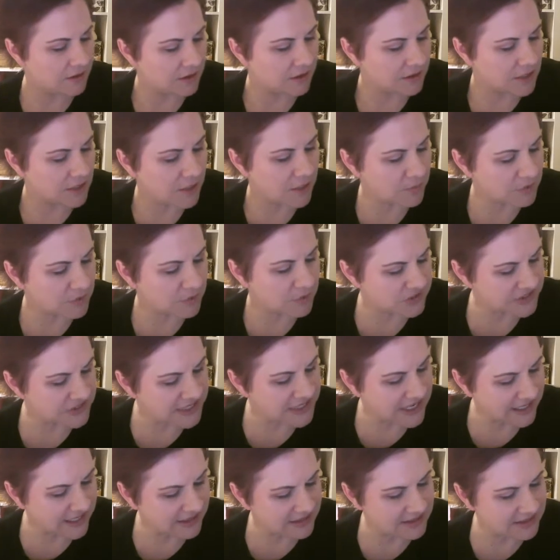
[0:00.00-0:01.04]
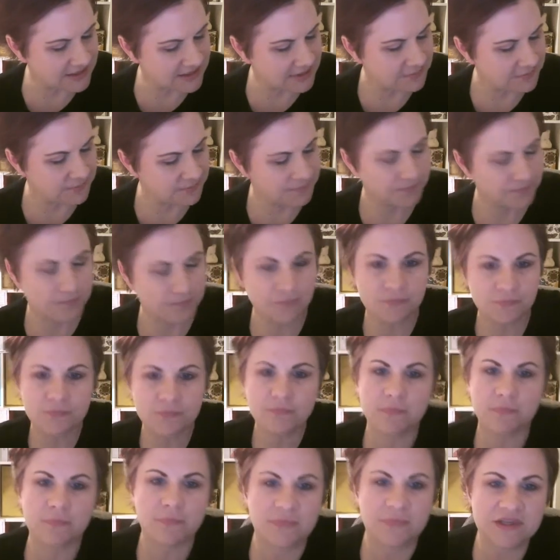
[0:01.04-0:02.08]
Number 6,
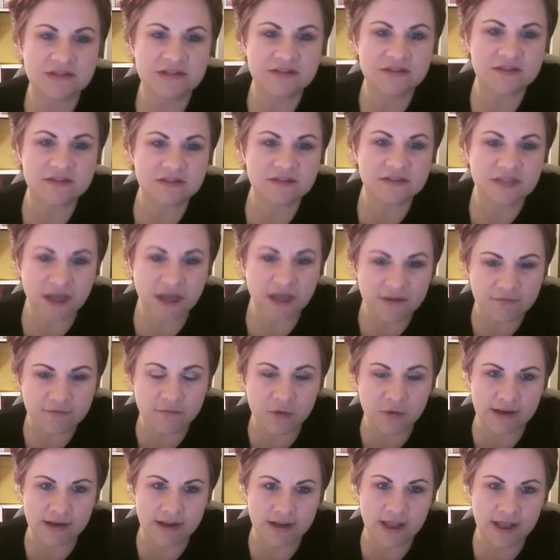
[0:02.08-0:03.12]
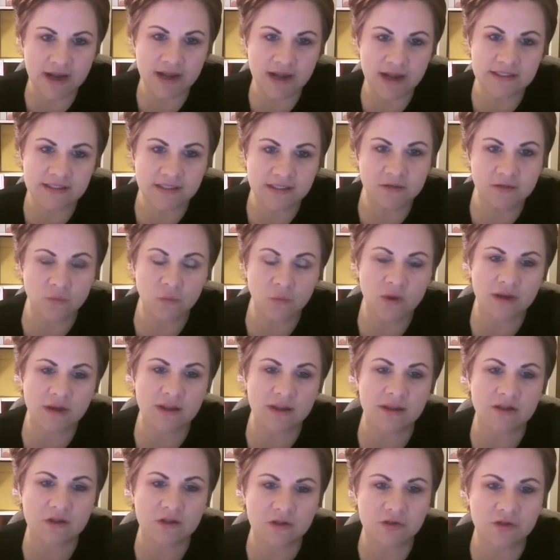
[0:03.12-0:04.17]
this is a tough one, and I didn't want
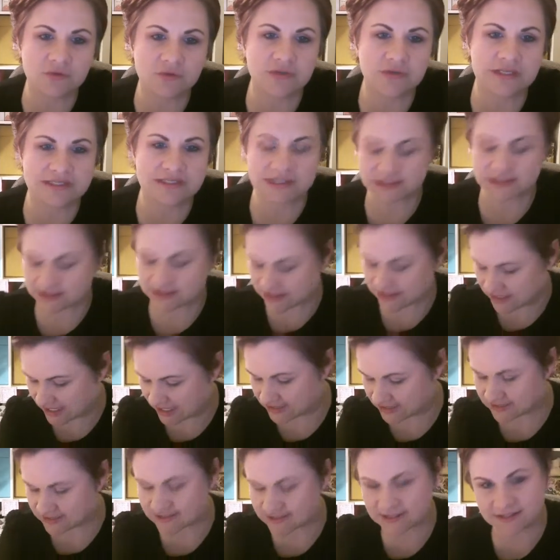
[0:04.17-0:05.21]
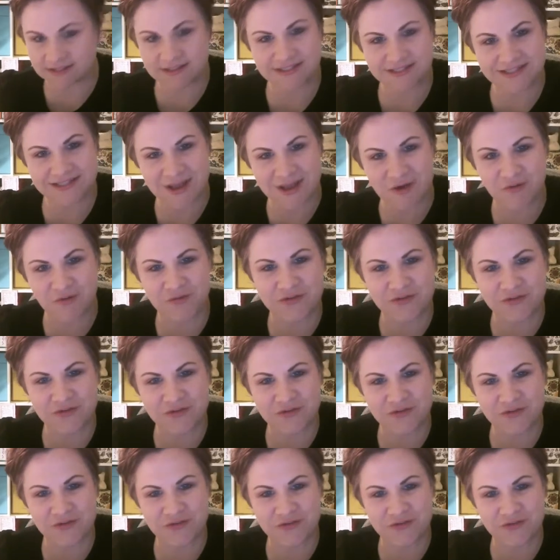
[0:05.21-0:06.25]
to include this in tonight's
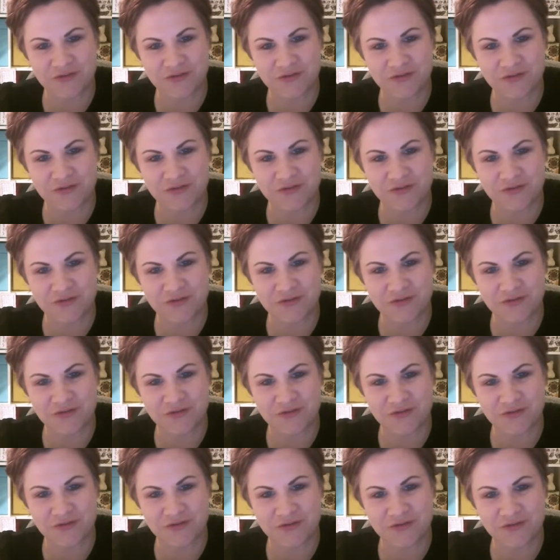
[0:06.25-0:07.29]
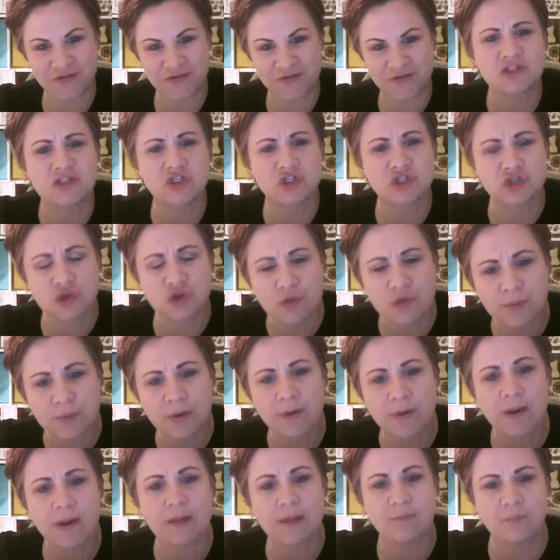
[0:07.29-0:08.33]
self-assessment questionnaire, but I think it's
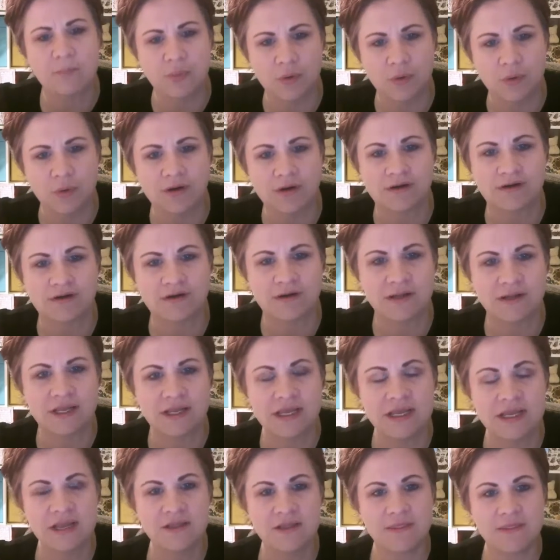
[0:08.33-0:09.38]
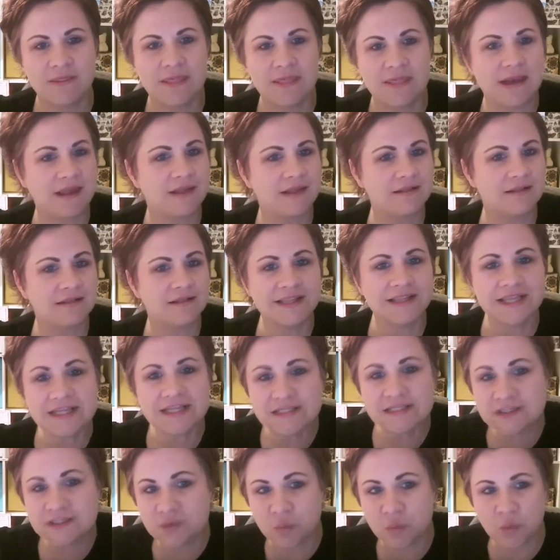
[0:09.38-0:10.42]
super important that at
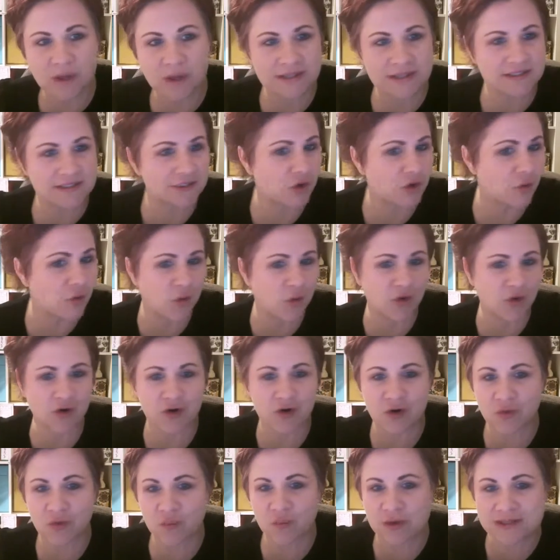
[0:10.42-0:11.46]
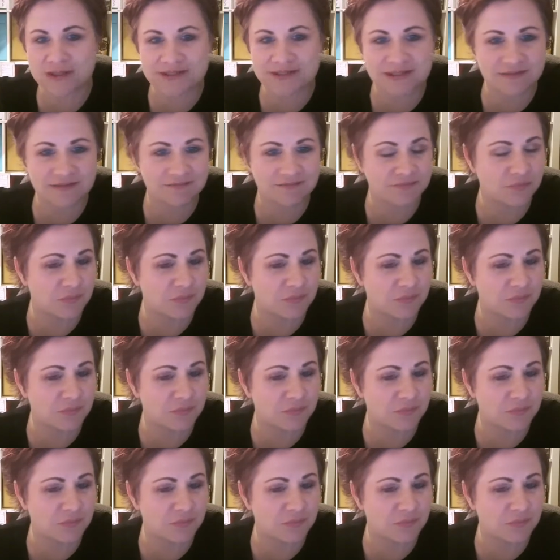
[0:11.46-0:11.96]
least once a quarter, once a